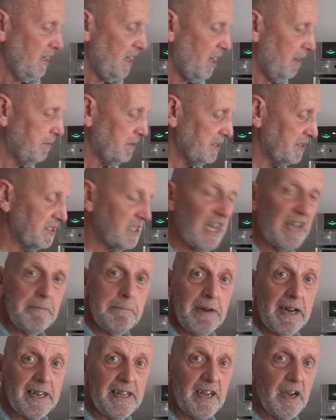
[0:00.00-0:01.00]
I'm going to
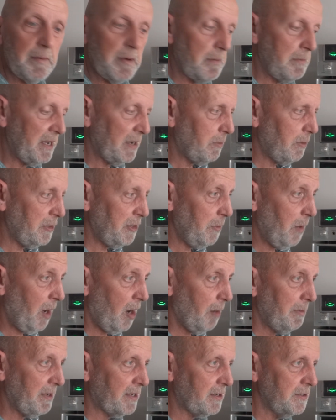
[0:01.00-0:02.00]
save money, am I, Mick? Well, you
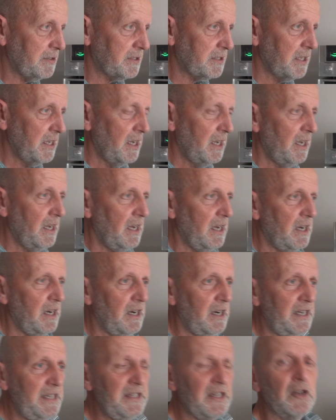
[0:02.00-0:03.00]
are because
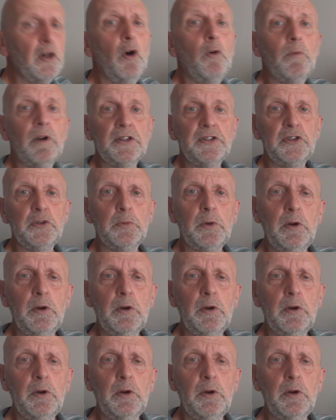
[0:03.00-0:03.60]
uh, in the long run you